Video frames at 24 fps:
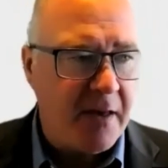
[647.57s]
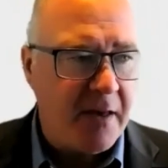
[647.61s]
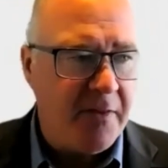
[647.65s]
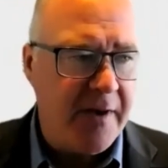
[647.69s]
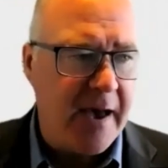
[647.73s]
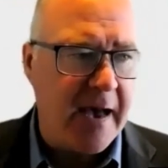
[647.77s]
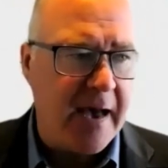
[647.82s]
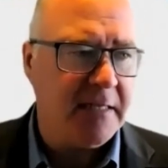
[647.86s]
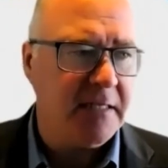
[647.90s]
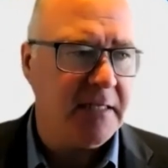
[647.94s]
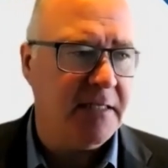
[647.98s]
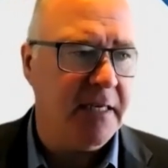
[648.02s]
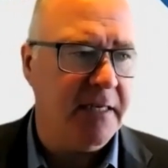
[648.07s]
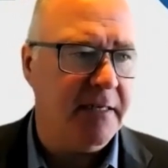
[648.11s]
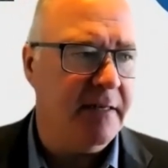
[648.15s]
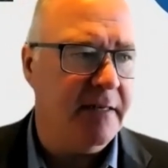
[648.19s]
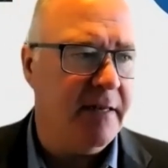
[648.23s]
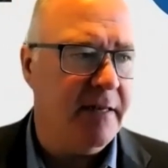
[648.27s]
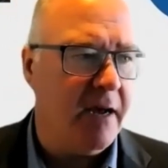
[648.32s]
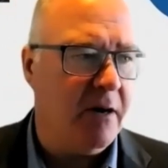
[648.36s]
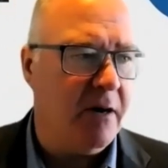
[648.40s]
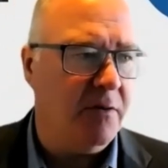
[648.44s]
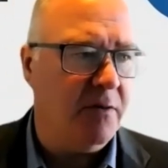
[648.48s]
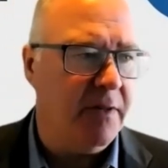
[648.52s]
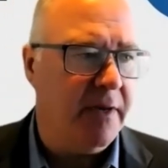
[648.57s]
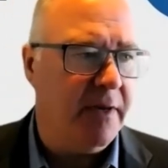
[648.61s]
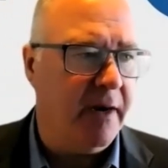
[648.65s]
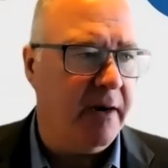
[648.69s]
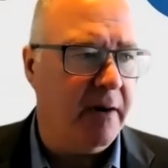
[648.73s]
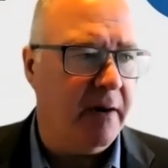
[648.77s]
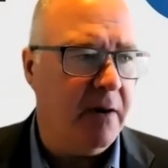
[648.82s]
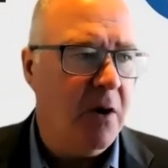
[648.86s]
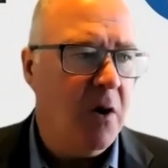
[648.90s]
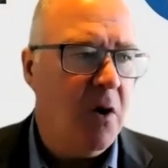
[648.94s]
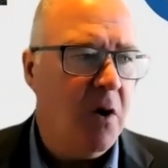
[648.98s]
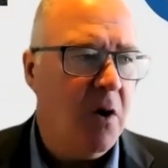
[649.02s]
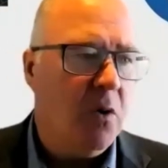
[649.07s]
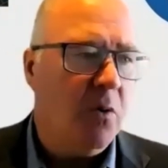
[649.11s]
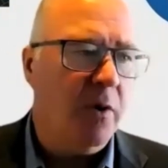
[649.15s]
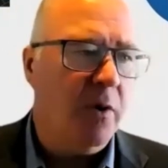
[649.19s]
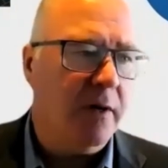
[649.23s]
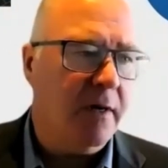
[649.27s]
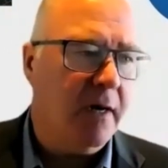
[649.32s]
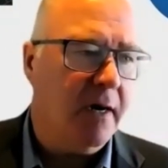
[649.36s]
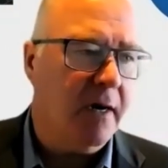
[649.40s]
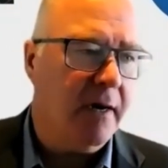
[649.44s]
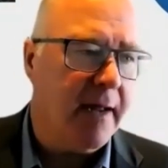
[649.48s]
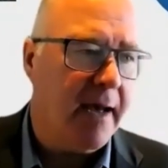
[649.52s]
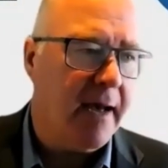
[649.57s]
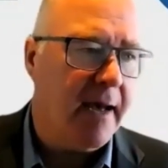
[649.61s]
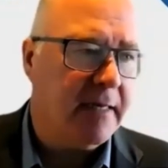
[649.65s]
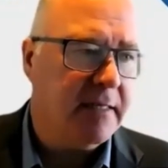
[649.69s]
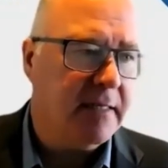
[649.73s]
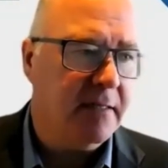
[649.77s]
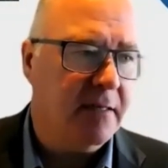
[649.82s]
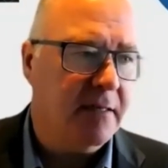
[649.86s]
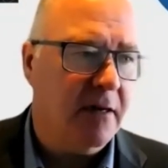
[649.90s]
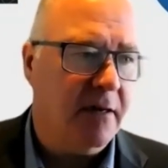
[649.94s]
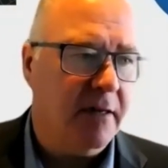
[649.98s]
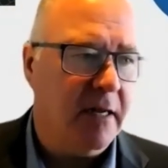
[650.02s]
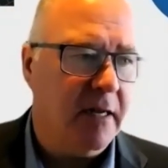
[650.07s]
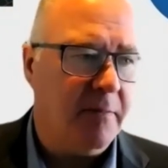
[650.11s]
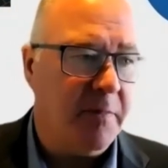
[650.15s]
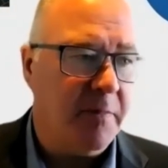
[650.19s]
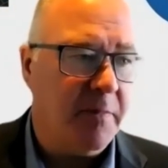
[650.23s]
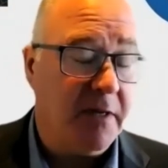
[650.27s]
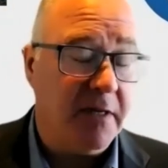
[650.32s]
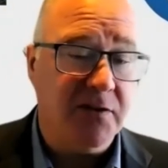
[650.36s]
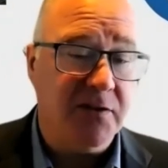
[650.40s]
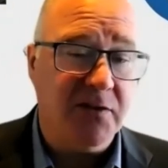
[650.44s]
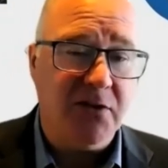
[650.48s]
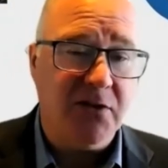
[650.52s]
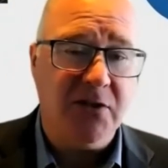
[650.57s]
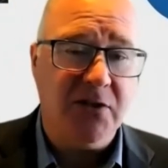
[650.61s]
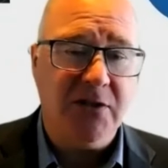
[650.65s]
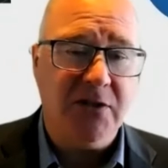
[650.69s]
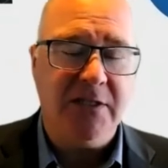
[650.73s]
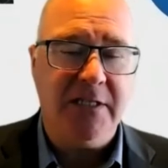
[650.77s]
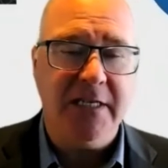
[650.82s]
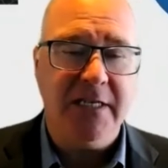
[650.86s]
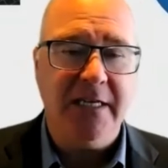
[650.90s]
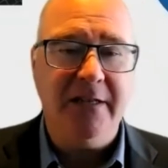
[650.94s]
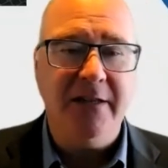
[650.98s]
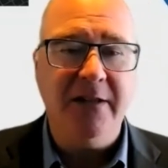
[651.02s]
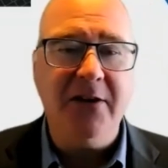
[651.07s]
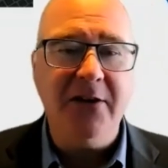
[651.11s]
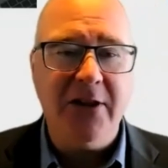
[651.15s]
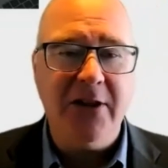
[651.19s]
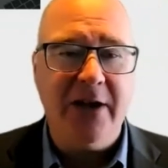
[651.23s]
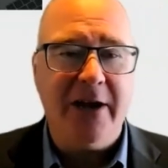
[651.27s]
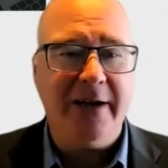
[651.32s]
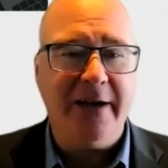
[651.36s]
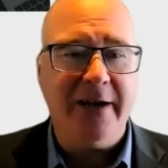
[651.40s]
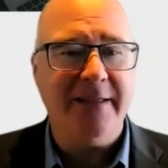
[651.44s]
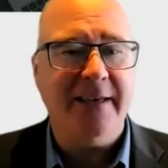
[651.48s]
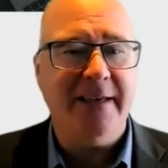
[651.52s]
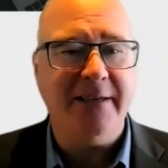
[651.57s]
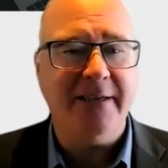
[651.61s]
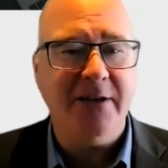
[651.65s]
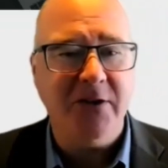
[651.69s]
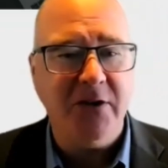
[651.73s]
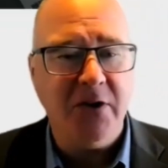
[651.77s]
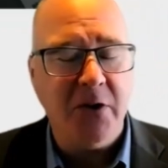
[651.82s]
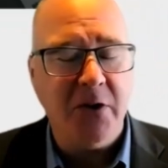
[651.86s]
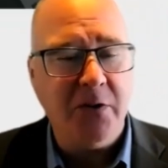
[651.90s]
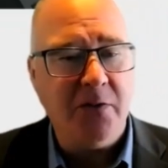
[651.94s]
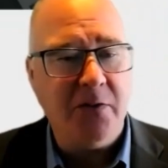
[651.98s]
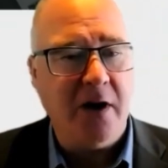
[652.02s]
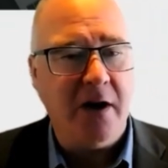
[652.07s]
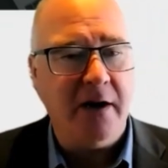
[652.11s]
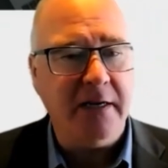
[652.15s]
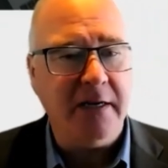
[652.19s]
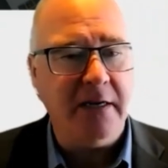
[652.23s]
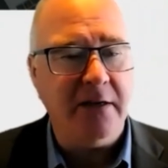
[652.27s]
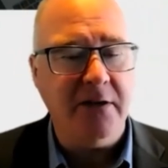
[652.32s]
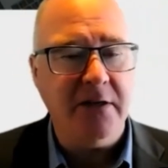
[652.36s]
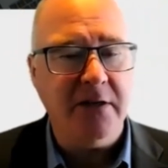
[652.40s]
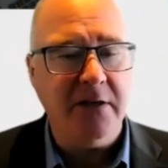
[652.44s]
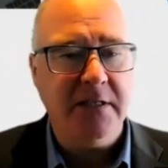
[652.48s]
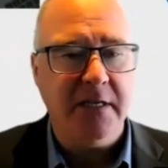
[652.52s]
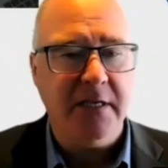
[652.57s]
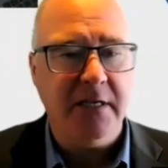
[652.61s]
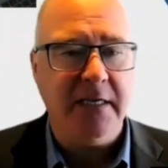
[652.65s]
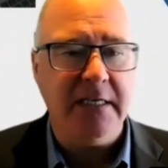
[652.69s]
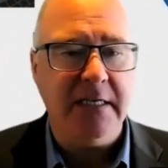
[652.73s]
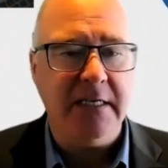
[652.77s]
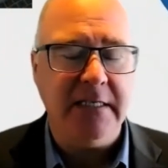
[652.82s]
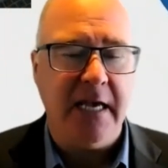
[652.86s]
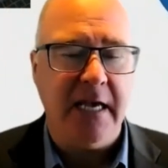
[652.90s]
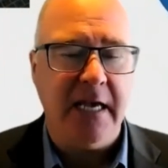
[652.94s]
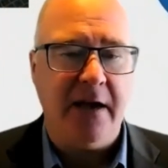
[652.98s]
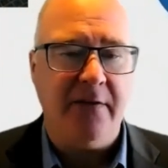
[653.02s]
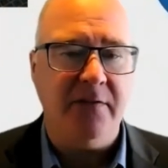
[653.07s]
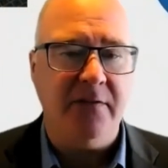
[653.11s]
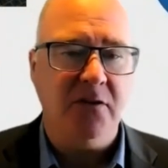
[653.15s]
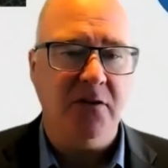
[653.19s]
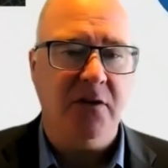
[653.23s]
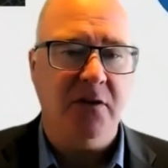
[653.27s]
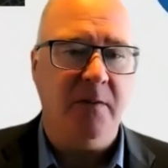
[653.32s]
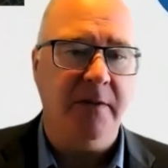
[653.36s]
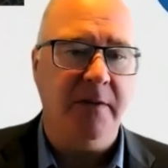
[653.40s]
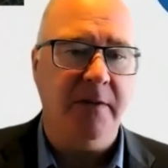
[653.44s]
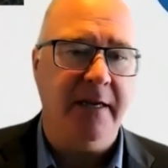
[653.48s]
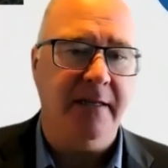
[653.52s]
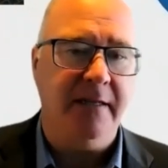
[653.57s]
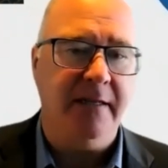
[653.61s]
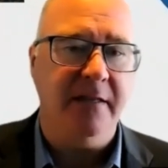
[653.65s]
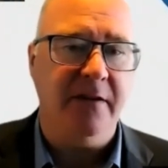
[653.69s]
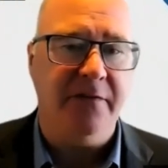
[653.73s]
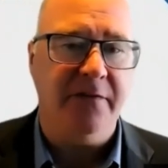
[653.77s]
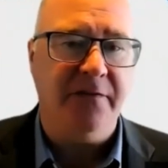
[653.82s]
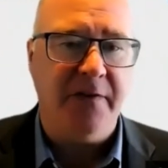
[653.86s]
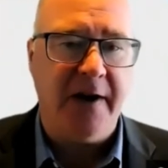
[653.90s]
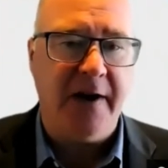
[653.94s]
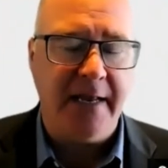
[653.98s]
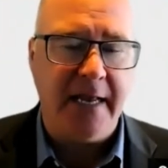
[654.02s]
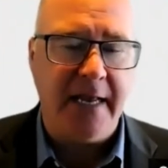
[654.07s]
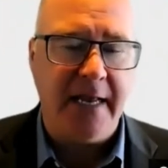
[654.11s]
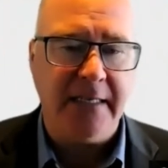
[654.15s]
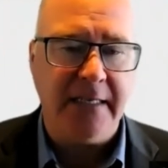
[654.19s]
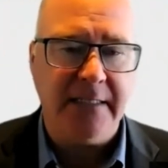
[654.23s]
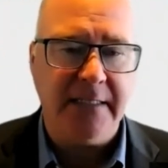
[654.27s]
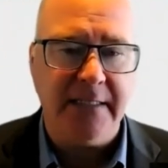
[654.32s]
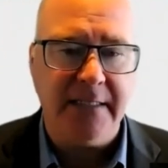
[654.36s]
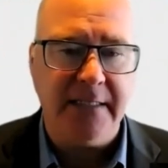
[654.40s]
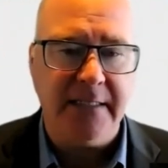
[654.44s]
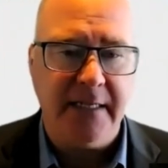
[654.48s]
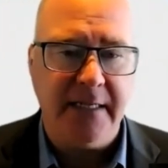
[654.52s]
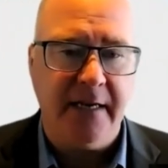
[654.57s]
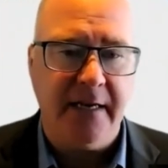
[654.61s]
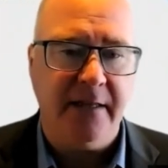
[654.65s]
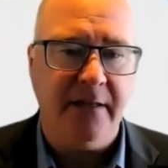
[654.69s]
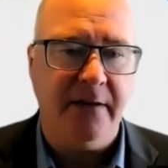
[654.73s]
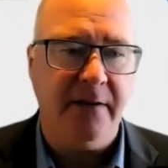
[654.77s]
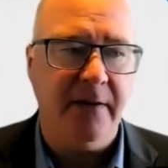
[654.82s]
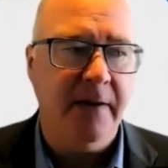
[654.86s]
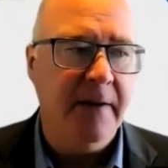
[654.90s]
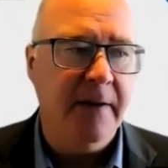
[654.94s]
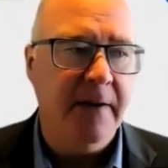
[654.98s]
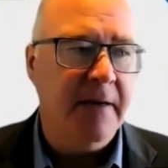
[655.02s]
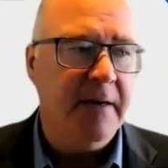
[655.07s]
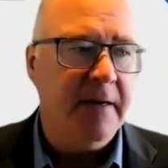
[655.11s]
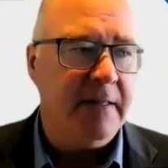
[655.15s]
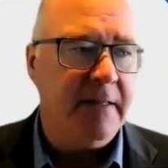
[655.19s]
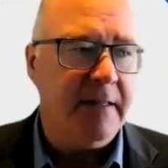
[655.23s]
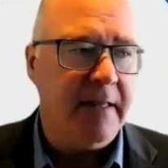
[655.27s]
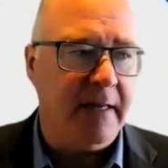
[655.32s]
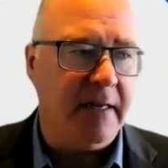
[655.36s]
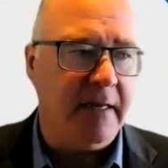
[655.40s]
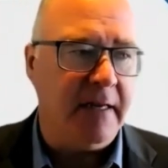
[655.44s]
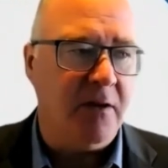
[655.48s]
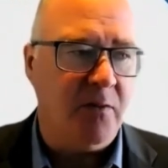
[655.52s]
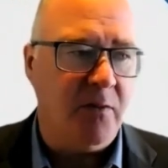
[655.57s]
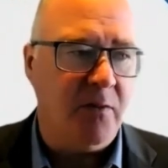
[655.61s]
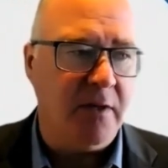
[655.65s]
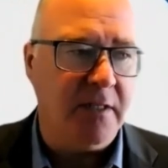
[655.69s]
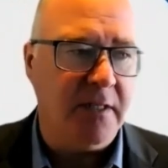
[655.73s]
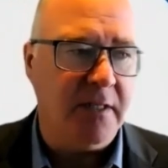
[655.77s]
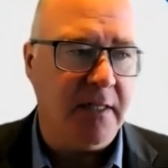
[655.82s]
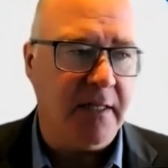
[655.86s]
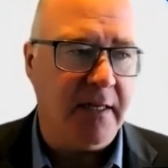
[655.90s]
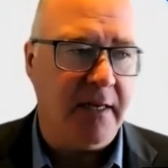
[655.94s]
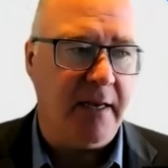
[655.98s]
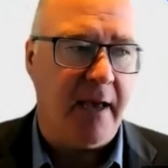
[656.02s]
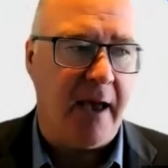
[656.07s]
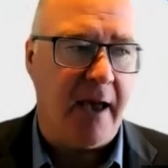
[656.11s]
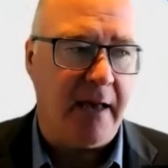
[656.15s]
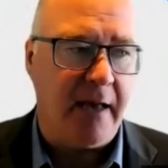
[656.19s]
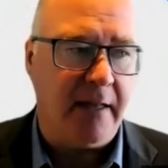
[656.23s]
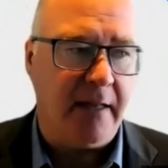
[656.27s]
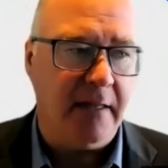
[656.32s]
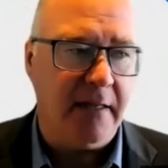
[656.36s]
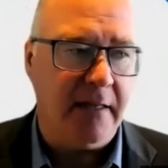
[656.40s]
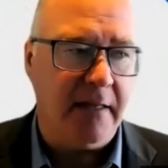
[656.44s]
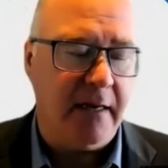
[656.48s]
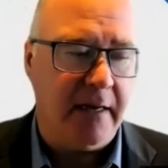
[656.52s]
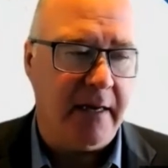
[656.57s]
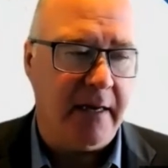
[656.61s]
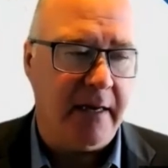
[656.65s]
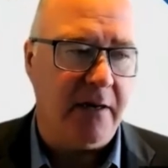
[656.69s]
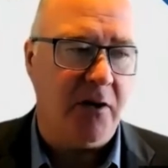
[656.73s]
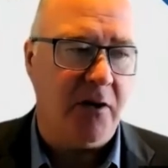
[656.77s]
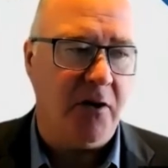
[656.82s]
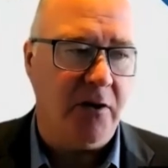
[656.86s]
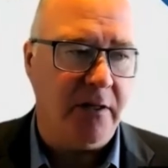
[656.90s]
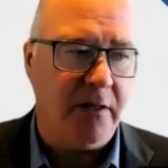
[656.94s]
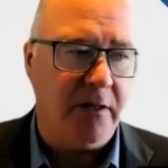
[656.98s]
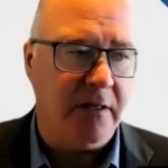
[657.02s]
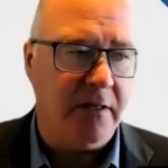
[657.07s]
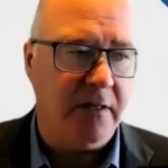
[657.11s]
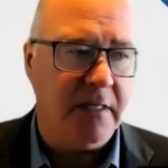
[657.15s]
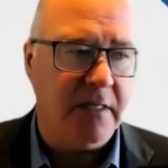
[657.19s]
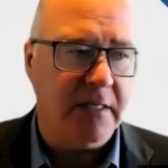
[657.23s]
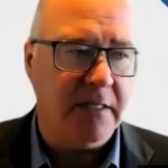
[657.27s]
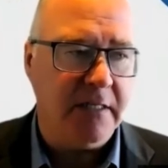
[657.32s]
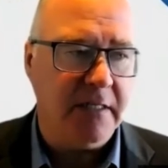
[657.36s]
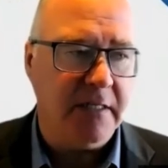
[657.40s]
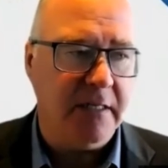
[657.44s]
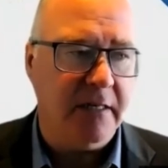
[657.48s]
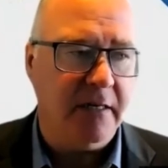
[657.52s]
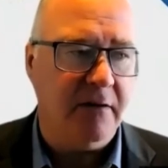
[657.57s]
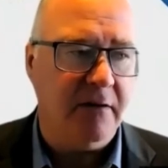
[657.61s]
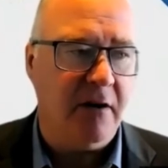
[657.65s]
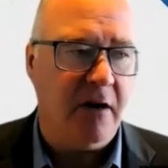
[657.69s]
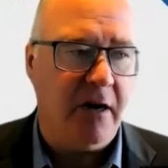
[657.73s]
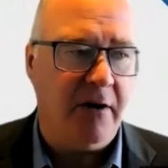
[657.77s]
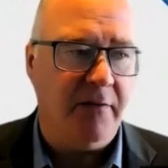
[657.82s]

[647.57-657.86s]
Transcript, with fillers: that's sitting out there. We're not acting on it because there's still a lot that could go wrong. It looks like he's having trouble getting the financing together that he originally had uh, earlier this year.